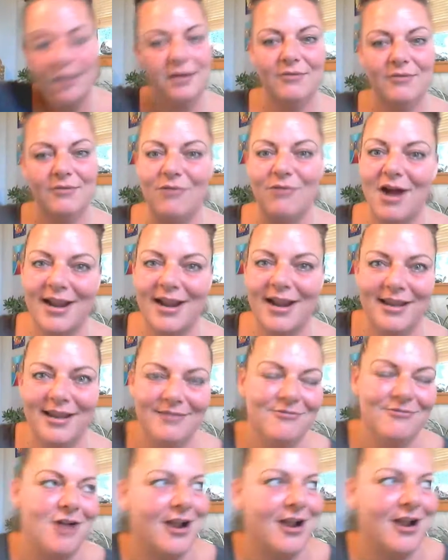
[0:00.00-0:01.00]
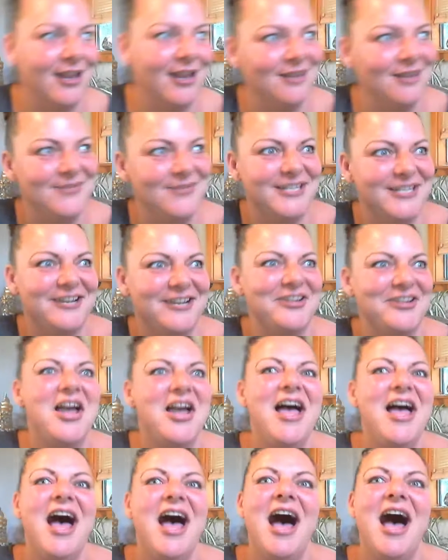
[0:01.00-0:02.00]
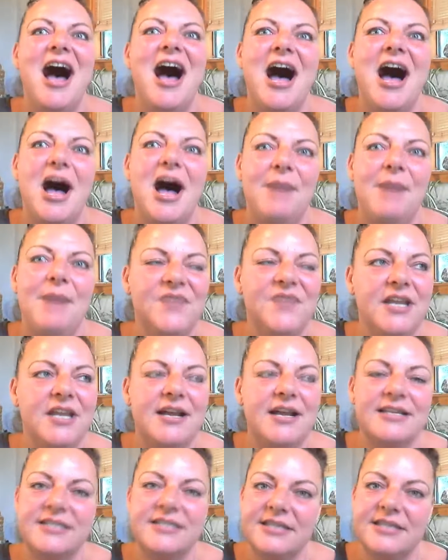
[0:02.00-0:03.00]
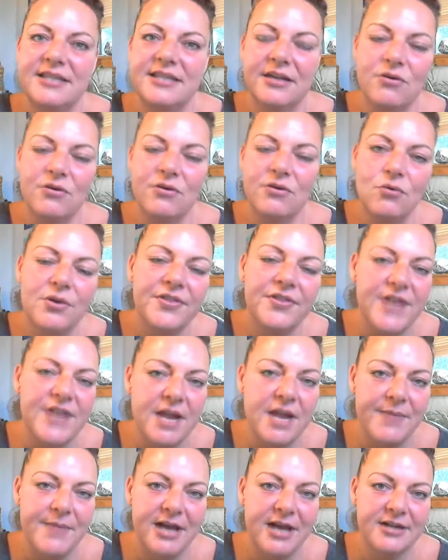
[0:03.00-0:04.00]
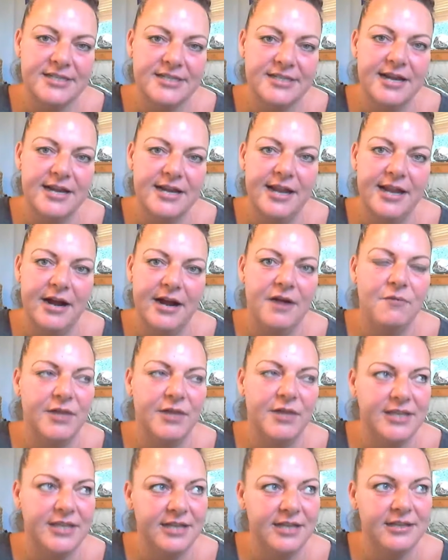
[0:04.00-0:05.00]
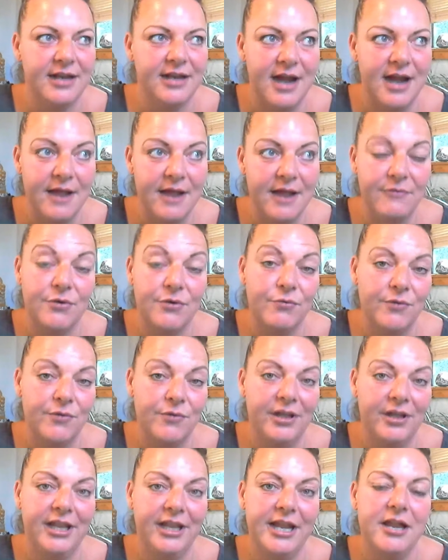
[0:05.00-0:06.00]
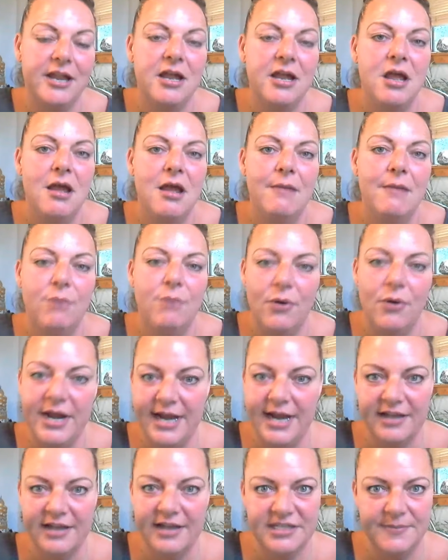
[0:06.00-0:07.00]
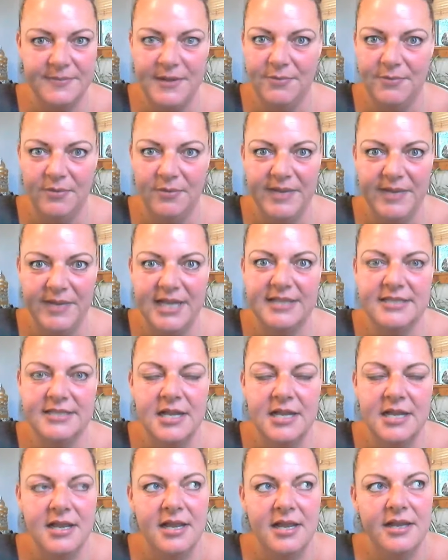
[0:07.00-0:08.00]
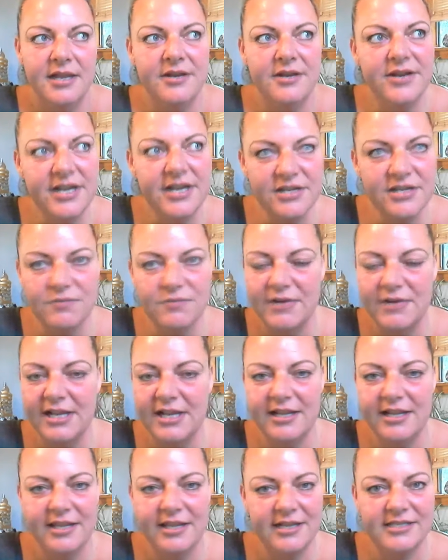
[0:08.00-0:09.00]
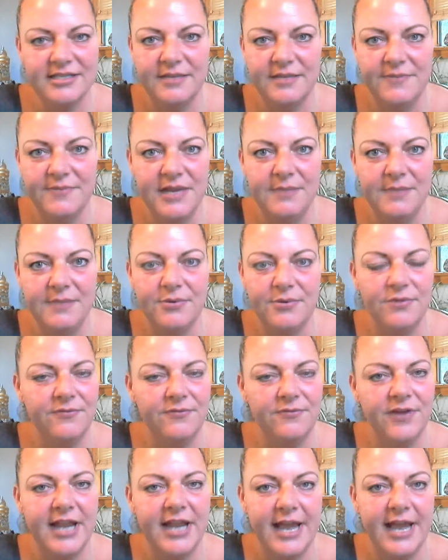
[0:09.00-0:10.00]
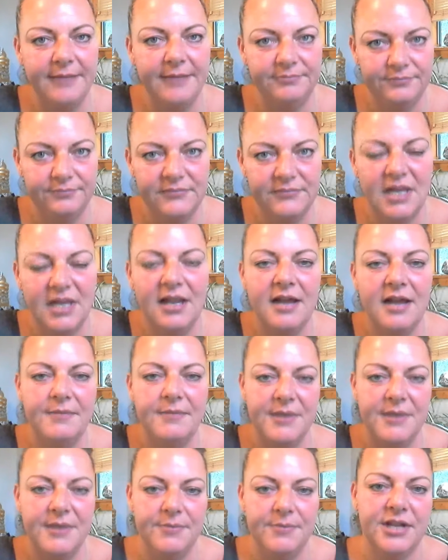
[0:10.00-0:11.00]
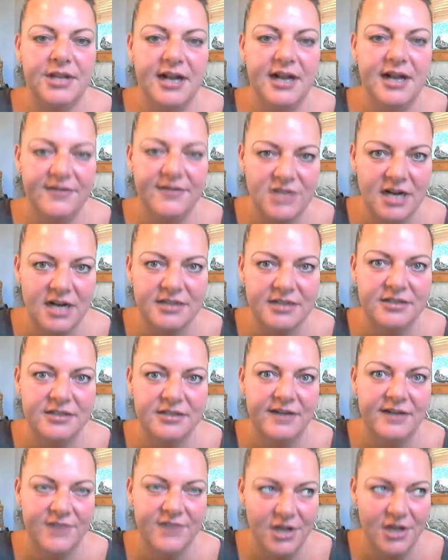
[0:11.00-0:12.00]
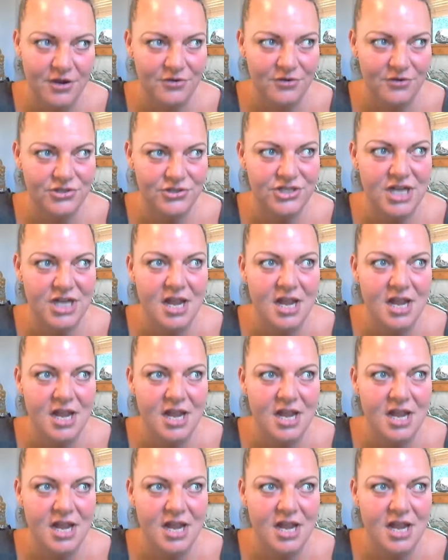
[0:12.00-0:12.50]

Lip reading: rocket, let me tell you. You guys, the cool thing about our skincare, and one thing that I would really point out to people, because, you know, here's one of the things that people forget. A lot of people that I've talked to, that I've coached,